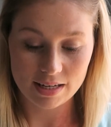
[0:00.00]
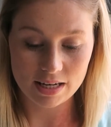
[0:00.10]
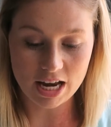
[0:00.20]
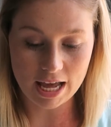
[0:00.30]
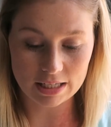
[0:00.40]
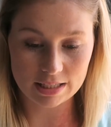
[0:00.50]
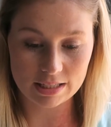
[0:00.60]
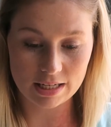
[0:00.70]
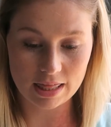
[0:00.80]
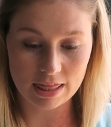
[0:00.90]

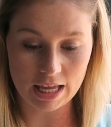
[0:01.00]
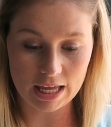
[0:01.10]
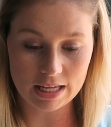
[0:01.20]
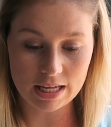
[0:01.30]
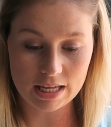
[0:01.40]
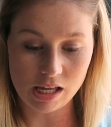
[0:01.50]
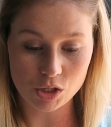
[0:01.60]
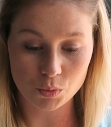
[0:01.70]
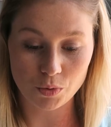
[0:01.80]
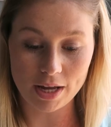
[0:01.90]
Next thing
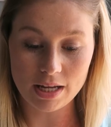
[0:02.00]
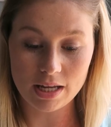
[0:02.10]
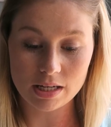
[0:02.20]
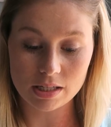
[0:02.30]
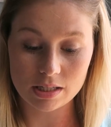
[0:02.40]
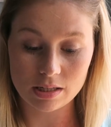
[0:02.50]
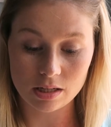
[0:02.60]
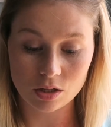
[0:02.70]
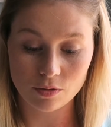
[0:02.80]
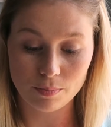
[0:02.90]
is Radiant
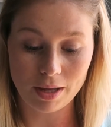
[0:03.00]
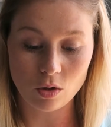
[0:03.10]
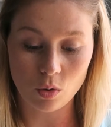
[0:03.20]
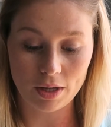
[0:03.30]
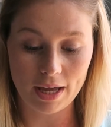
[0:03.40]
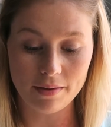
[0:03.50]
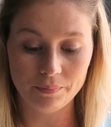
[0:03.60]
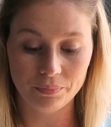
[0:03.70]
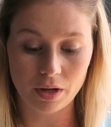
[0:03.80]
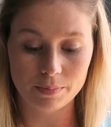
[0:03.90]
by Colgate
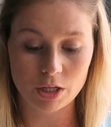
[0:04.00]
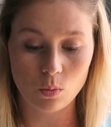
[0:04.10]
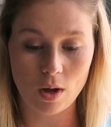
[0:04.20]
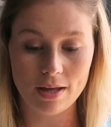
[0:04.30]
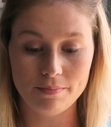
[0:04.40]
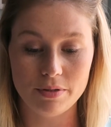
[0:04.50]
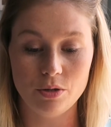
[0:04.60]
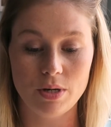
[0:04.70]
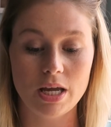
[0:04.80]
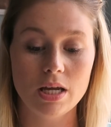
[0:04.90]
Optic White
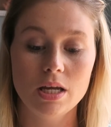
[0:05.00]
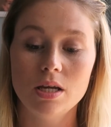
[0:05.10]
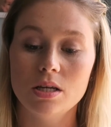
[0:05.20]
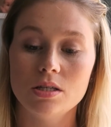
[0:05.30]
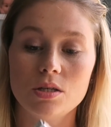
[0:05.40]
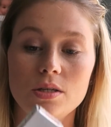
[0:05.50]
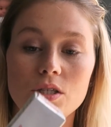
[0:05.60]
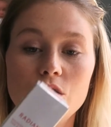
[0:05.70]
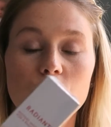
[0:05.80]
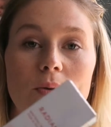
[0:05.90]
Beauty. So this
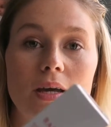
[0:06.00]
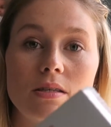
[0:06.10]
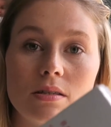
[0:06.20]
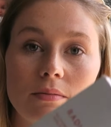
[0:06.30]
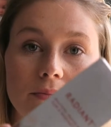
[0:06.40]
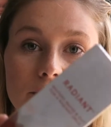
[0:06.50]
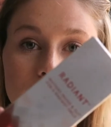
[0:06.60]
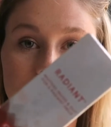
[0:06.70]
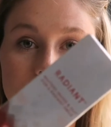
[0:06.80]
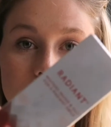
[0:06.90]
is toothpaste.
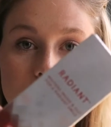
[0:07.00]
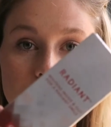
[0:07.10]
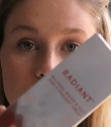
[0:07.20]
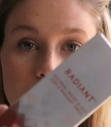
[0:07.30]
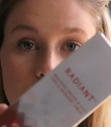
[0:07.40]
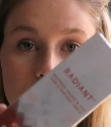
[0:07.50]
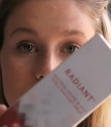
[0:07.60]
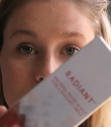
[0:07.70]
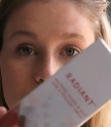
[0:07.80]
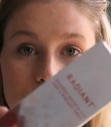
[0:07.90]
We can
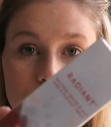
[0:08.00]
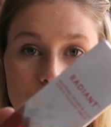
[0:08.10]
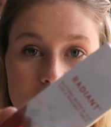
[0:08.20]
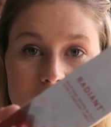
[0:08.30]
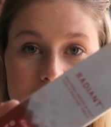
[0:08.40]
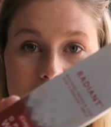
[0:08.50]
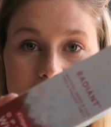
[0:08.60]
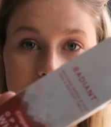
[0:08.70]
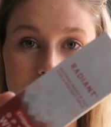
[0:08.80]
always use toothpaste.